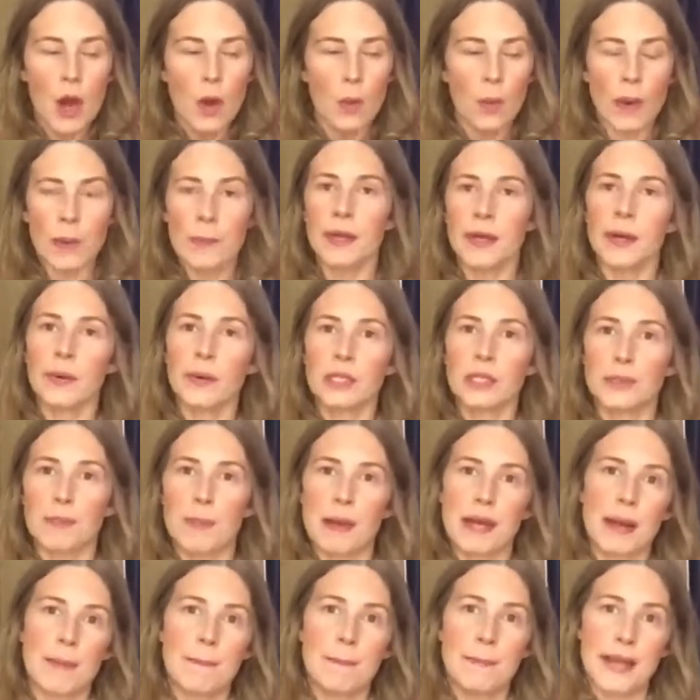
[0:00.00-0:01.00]
When we want to
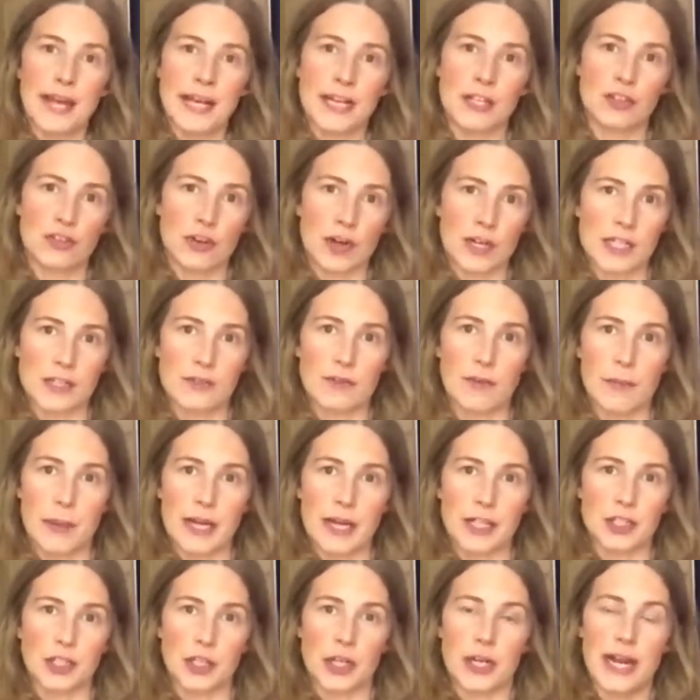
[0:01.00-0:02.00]
make a big
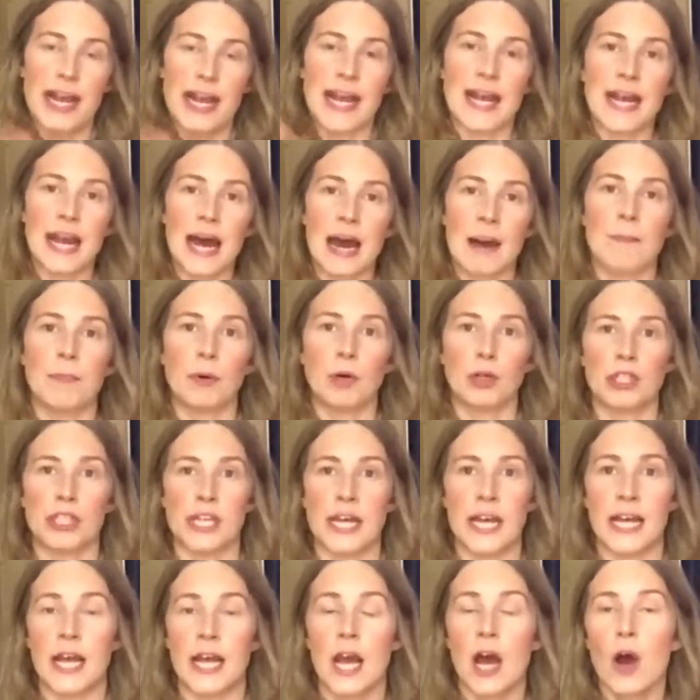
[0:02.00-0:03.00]
transformation in our
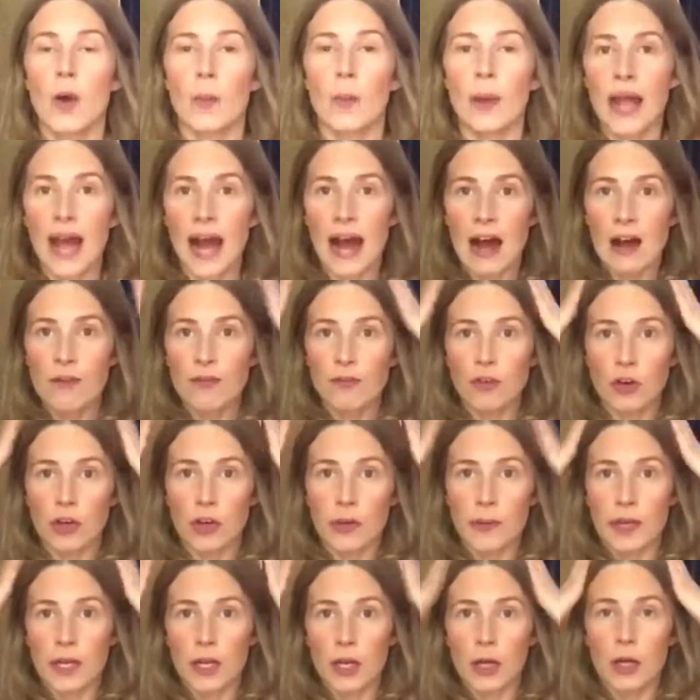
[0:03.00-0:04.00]
body, we have got
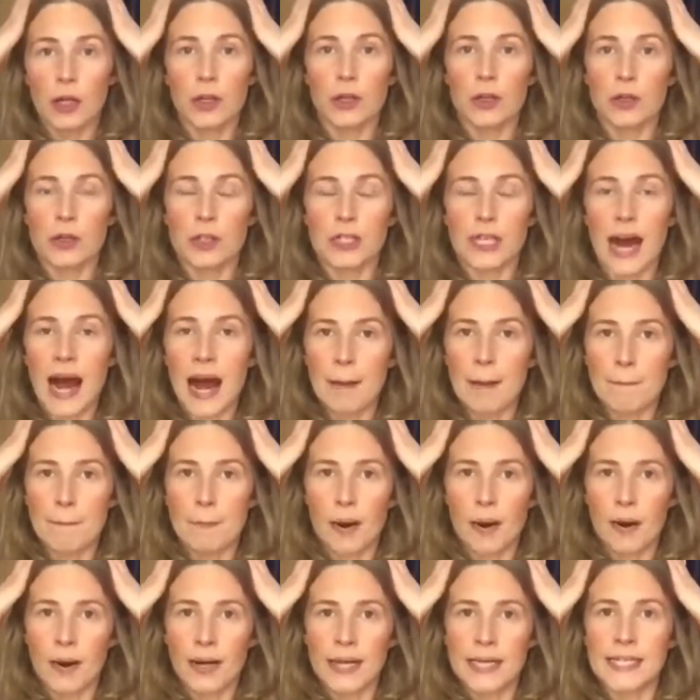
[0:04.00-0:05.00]
to include our
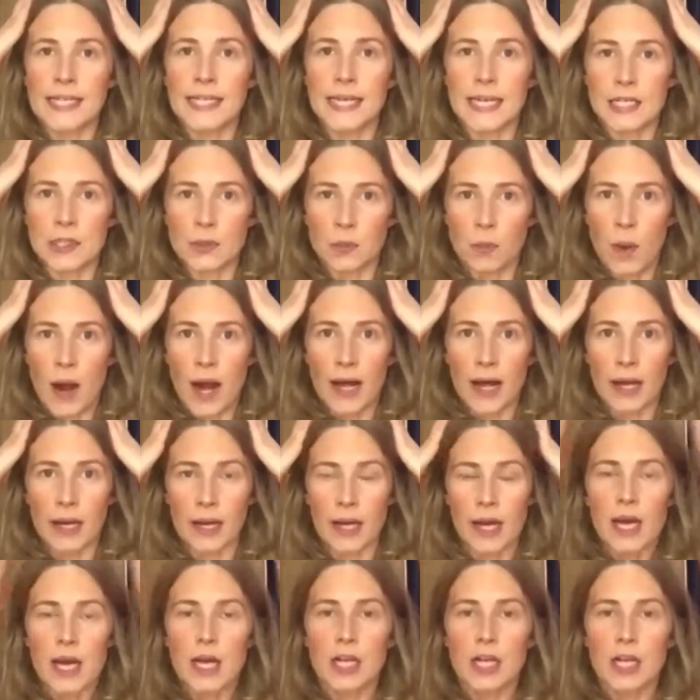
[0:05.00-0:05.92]
mind as well.